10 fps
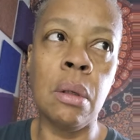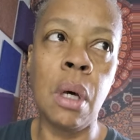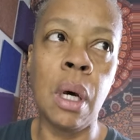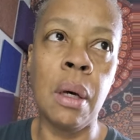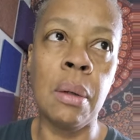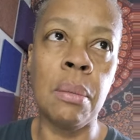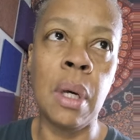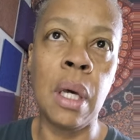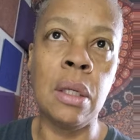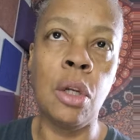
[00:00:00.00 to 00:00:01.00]
uh,
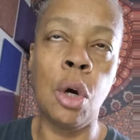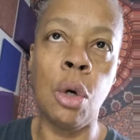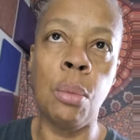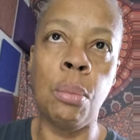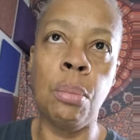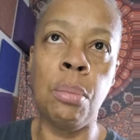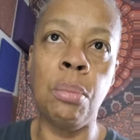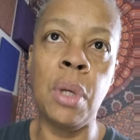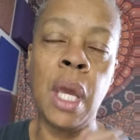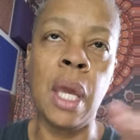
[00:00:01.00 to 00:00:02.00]
you know,
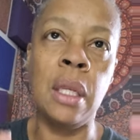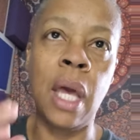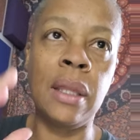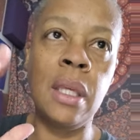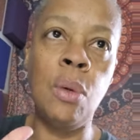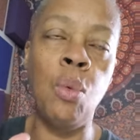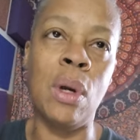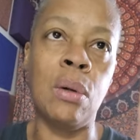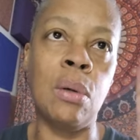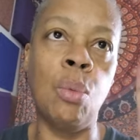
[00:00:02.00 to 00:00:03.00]
and I think
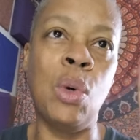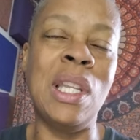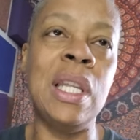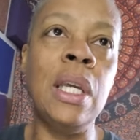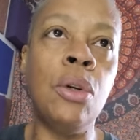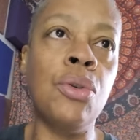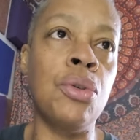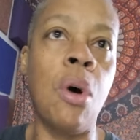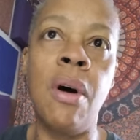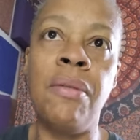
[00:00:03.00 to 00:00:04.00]
what, what
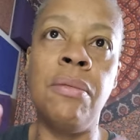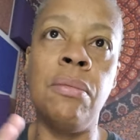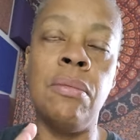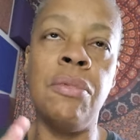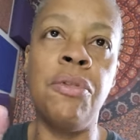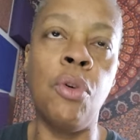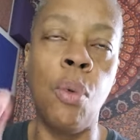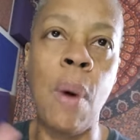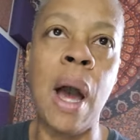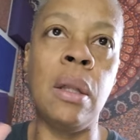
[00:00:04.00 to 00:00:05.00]
lingers on
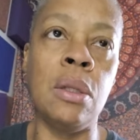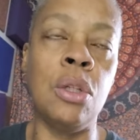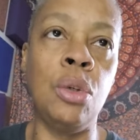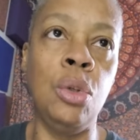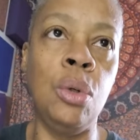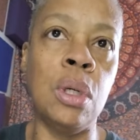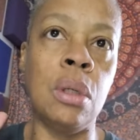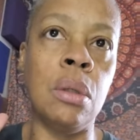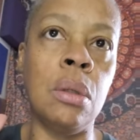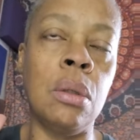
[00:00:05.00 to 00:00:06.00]
for a while until you
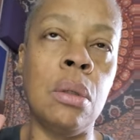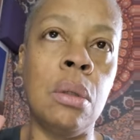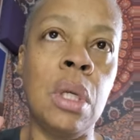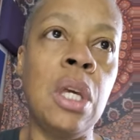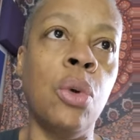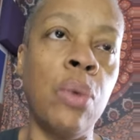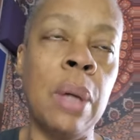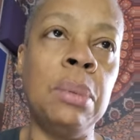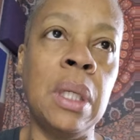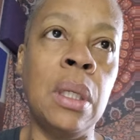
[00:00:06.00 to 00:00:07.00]
can
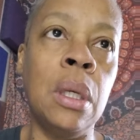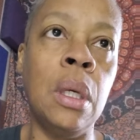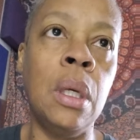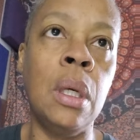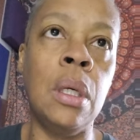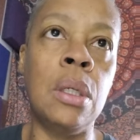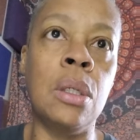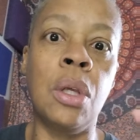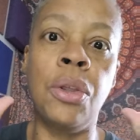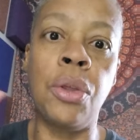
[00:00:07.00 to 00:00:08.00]
interrupt it
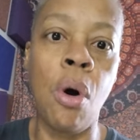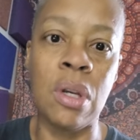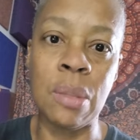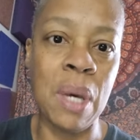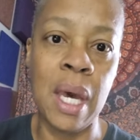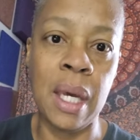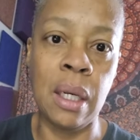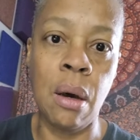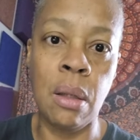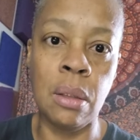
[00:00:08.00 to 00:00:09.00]
is the thoughts
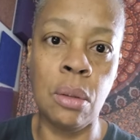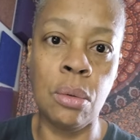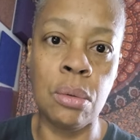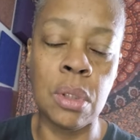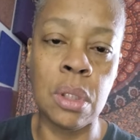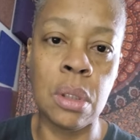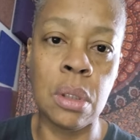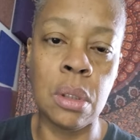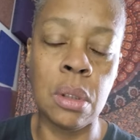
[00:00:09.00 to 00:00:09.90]
behind all of those